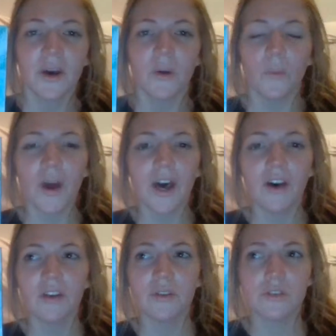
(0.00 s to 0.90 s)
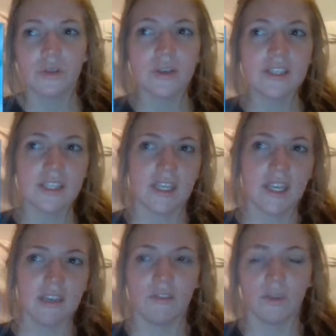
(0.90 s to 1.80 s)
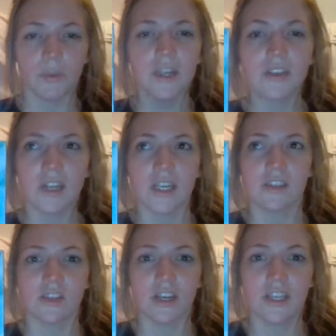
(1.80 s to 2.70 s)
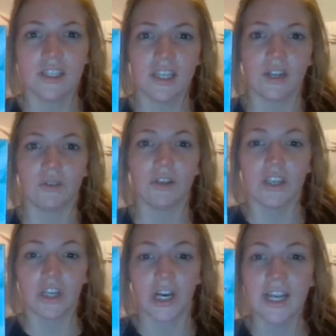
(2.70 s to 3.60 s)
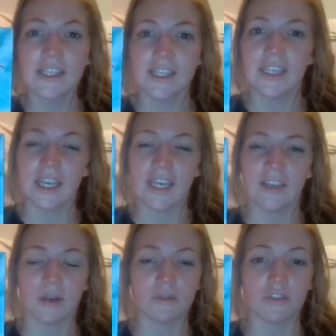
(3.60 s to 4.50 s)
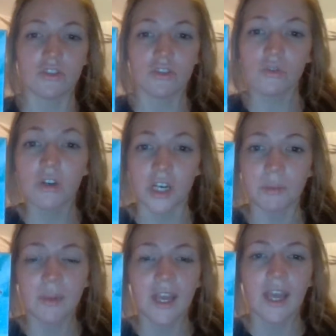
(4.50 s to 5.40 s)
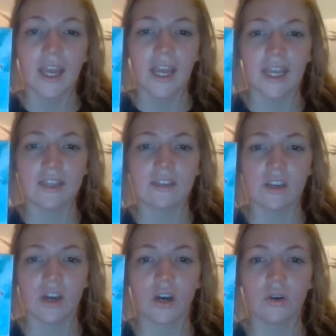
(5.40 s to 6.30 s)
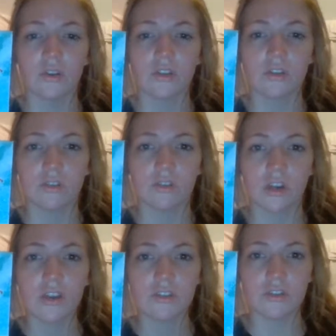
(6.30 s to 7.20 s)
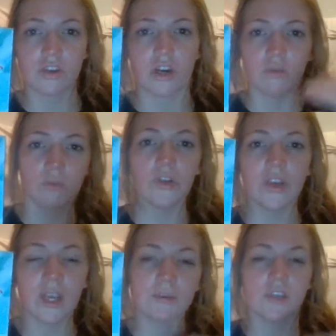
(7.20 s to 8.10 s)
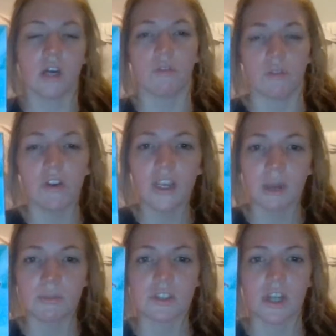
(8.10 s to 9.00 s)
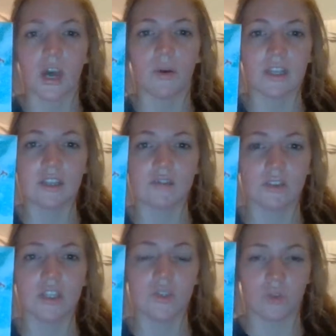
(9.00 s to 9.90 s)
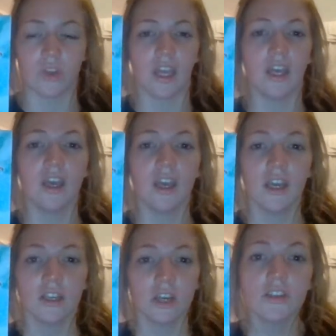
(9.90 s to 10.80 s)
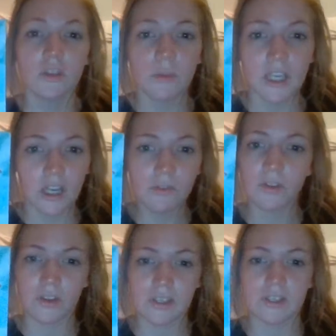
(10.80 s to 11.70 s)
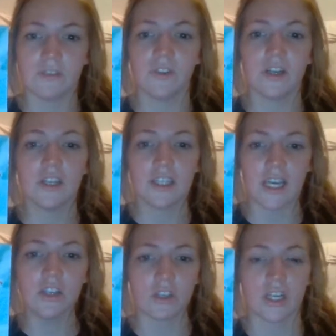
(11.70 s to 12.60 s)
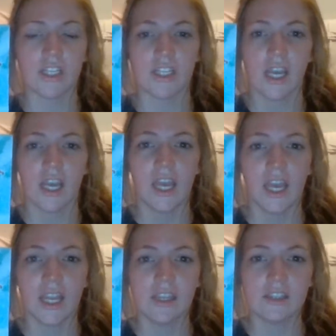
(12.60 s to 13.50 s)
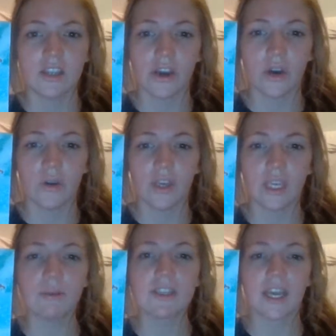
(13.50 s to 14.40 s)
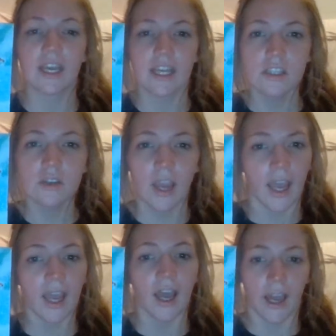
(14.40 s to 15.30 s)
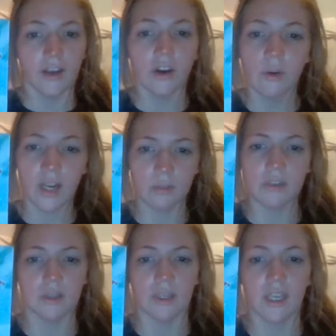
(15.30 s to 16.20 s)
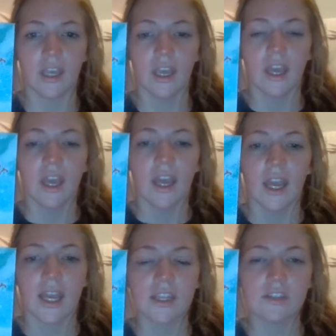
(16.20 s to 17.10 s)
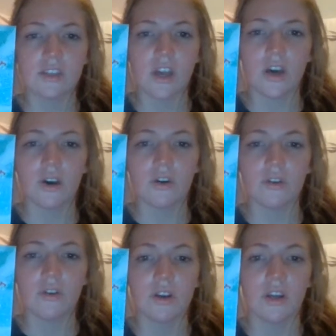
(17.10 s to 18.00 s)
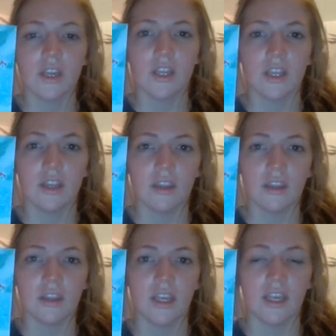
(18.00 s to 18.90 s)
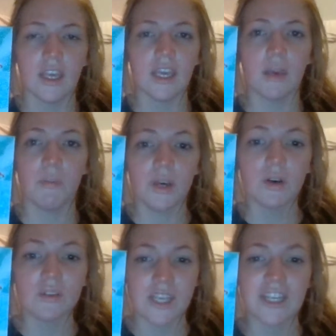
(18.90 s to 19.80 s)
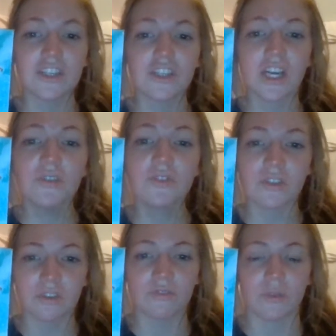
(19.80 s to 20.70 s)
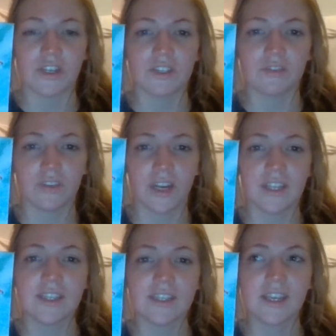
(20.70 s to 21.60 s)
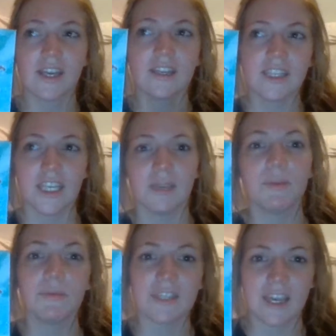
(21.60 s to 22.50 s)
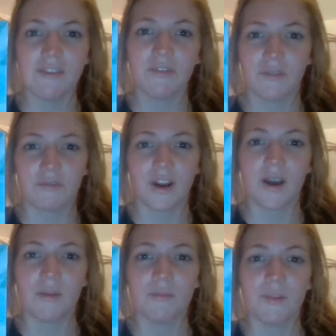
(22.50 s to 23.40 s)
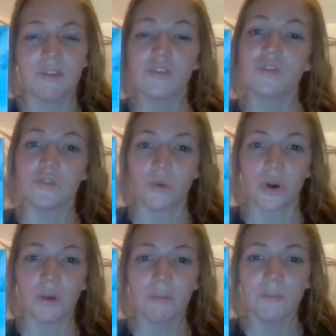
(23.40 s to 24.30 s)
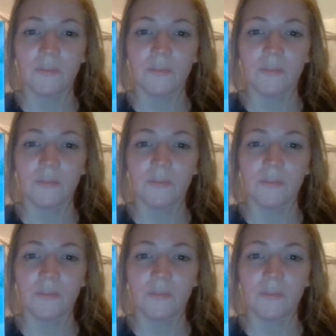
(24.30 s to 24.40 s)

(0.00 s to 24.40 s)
Well, towards the end of the winter, it started to get really crazy, and there was a storm. And so Chaucer started rolling up snow and rolling up snow, and his friends were like, Chaucer, be careful, this is very dangerous. And so he was like, It's okay, I know what I'm doing. And so he built a shelter for his friends to keep them safe from the storm.